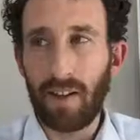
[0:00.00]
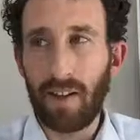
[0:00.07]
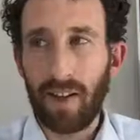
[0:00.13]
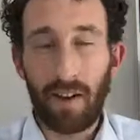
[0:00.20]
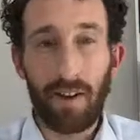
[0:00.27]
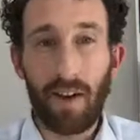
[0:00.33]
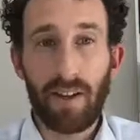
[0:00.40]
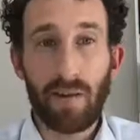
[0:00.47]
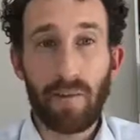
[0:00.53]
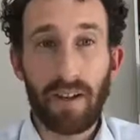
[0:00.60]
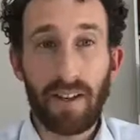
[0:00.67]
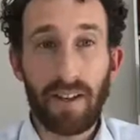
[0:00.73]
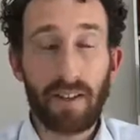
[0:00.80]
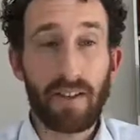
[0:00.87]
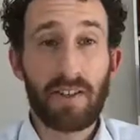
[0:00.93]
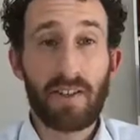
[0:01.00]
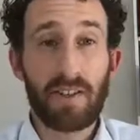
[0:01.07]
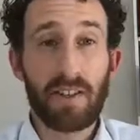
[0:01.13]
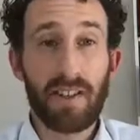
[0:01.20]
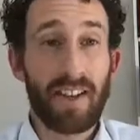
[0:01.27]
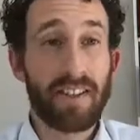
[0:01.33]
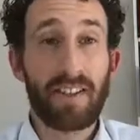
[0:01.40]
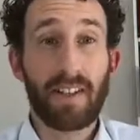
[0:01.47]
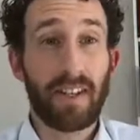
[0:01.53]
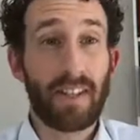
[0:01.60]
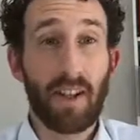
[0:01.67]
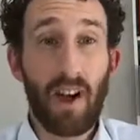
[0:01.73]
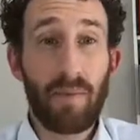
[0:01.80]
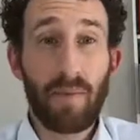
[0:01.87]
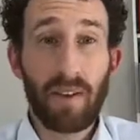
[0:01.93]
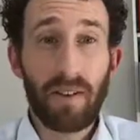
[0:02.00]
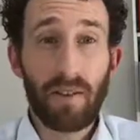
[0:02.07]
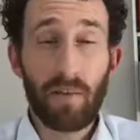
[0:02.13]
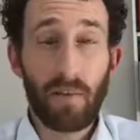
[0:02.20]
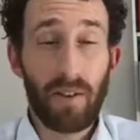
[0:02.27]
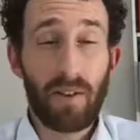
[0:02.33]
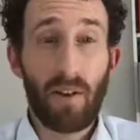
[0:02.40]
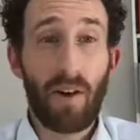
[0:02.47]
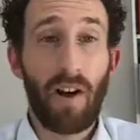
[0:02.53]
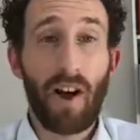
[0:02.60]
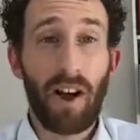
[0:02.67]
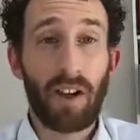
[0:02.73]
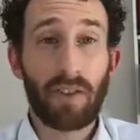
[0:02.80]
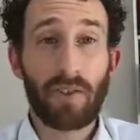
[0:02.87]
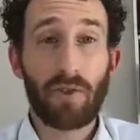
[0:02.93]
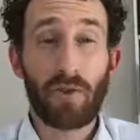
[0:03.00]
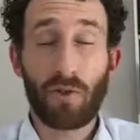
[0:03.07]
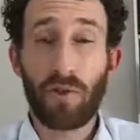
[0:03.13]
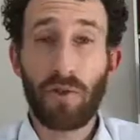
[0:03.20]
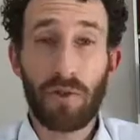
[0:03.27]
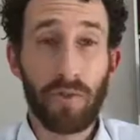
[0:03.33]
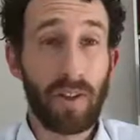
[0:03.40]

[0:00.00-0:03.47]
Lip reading: it'll either be a decision that's in alignment with your highest truth,